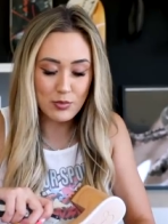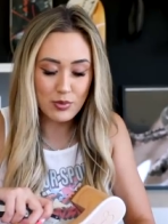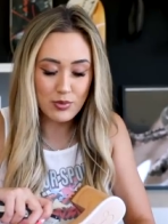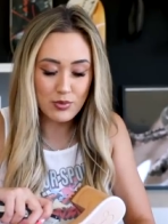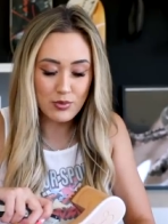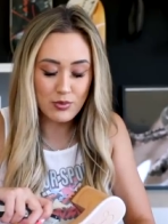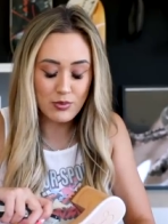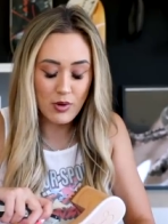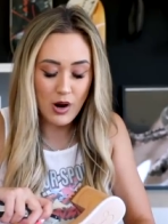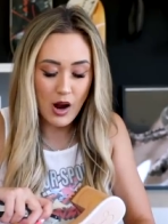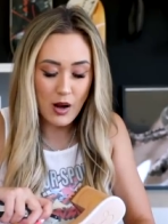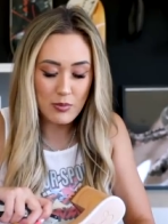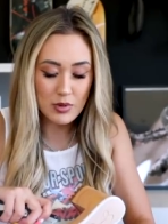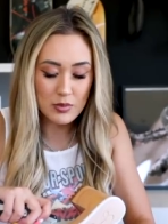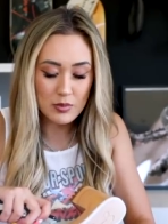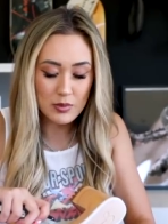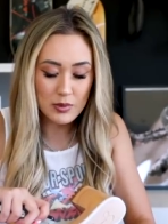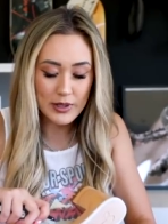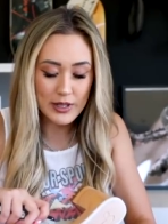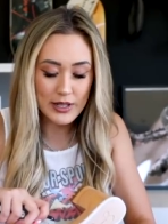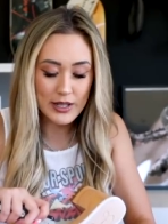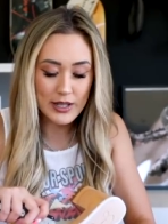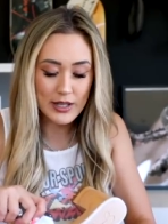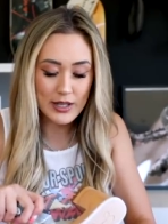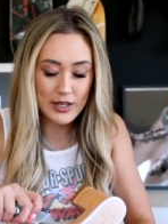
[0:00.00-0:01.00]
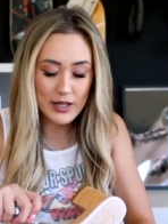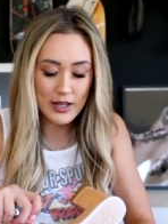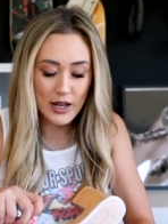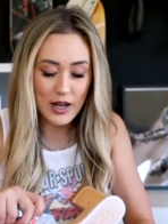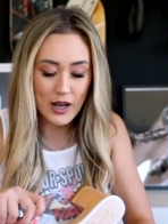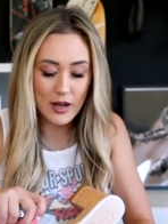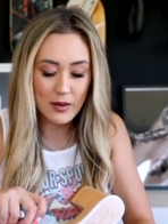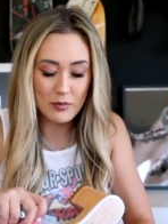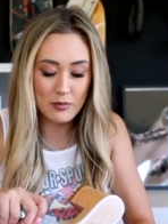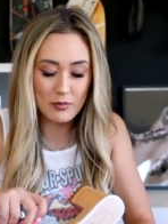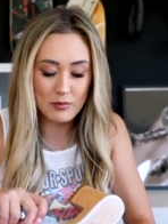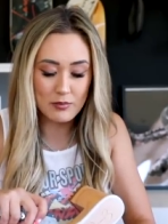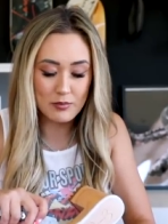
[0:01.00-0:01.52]
probably
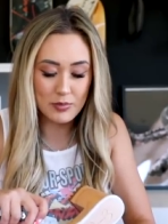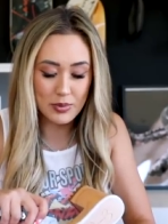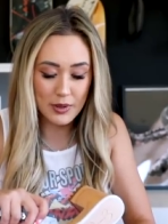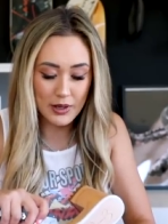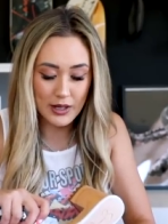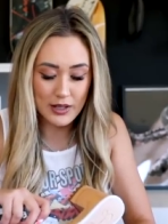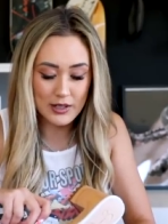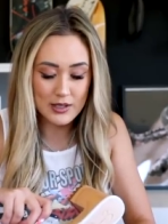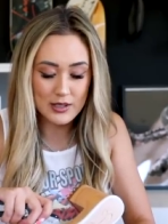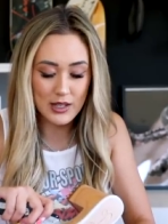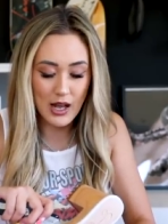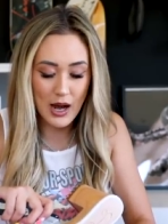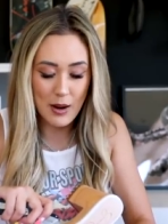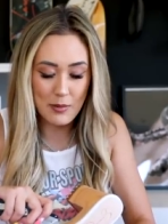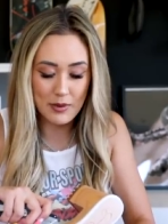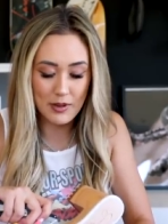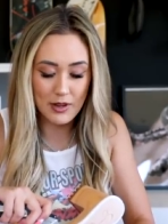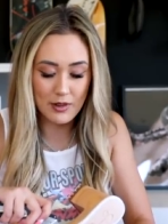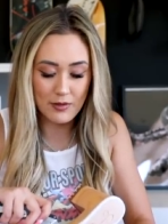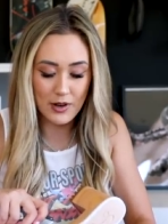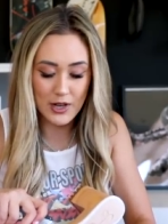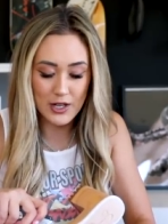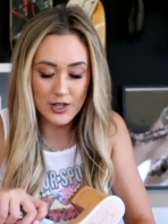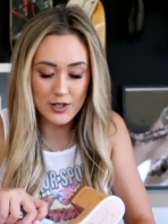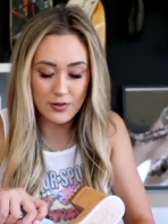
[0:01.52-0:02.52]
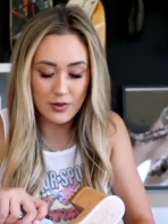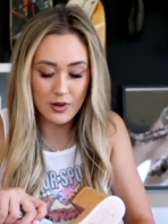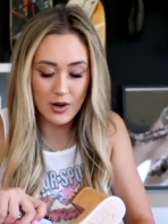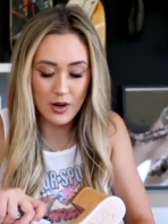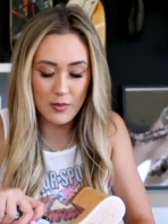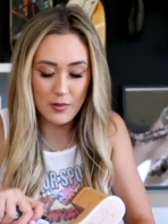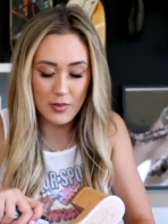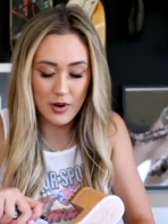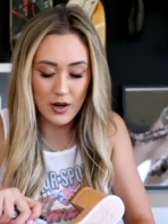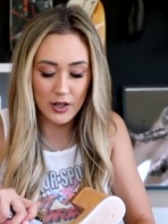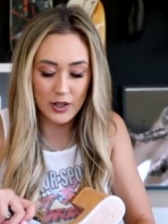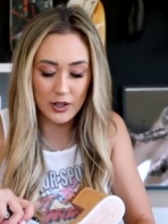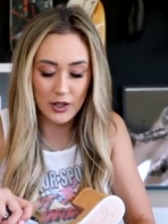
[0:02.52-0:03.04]
a big slap in the face
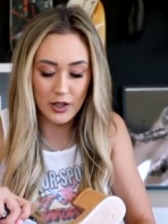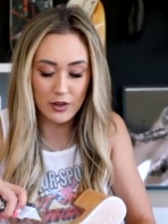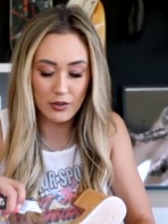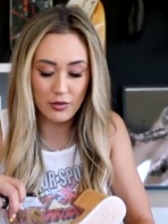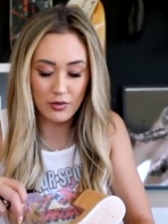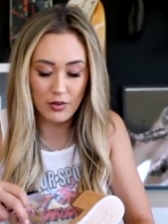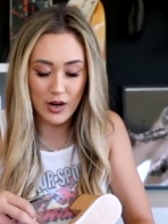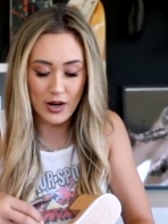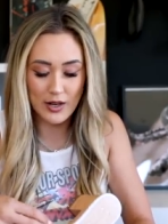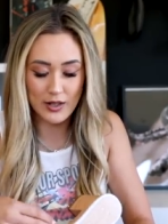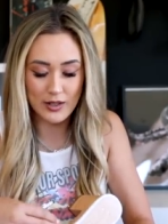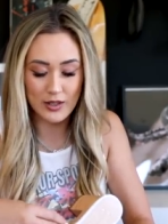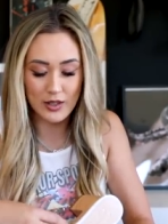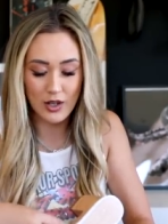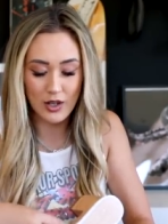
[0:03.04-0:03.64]
from our good friend